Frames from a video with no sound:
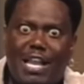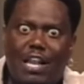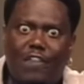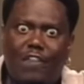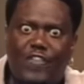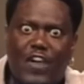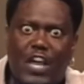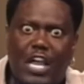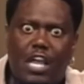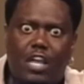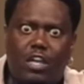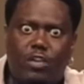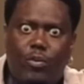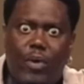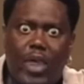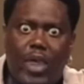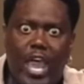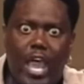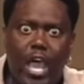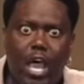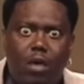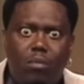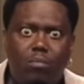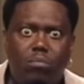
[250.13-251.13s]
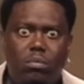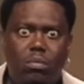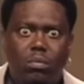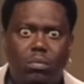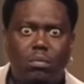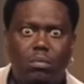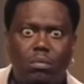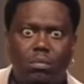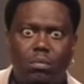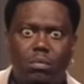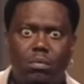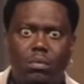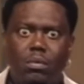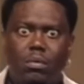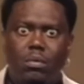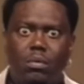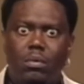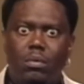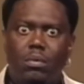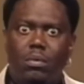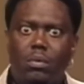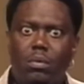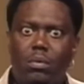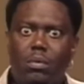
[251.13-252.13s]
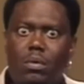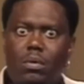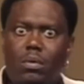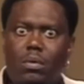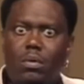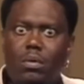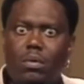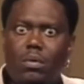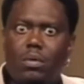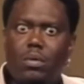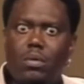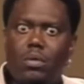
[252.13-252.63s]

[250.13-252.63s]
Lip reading: voice cracking not from humor, but from